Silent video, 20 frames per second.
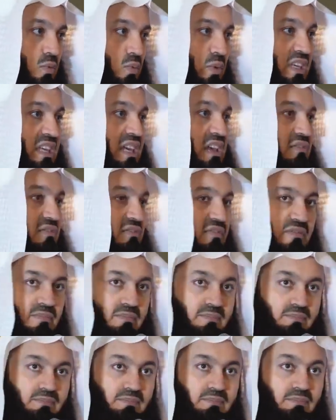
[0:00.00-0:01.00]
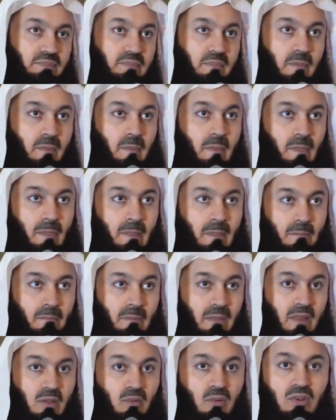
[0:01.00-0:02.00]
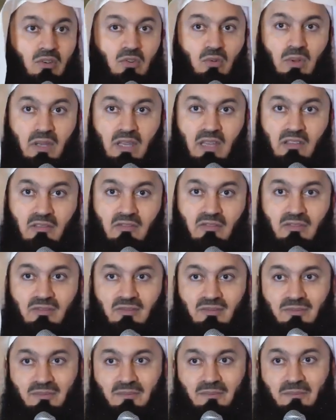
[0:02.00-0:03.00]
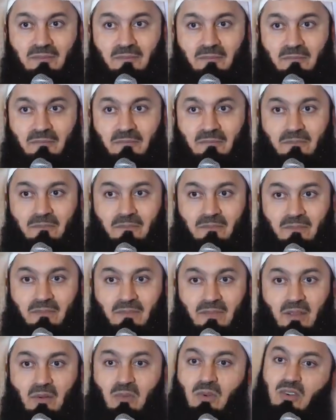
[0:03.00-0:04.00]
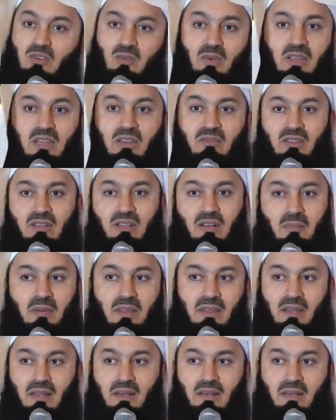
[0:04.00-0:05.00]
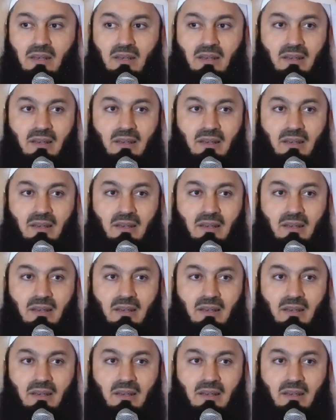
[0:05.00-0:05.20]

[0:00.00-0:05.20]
We give. What do we give? What do we give in Ramadan?